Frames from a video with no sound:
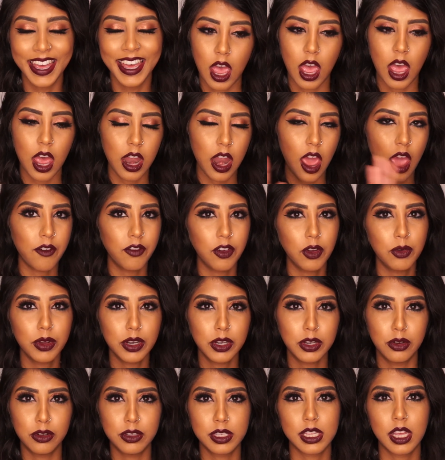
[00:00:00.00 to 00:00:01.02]
And everyone
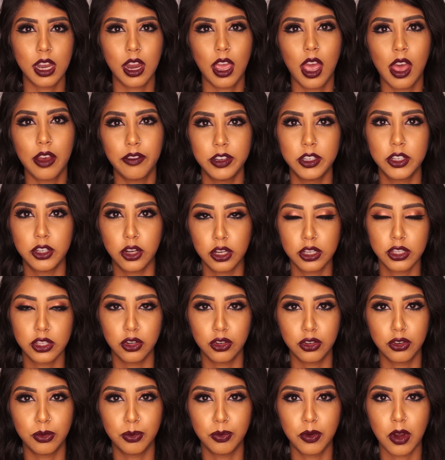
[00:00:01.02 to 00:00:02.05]
knows that I have a dark
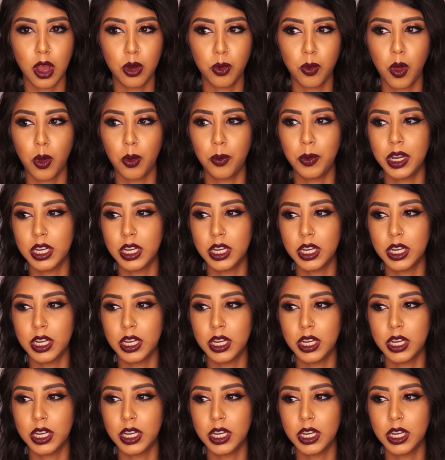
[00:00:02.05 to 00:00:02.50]
circle problem,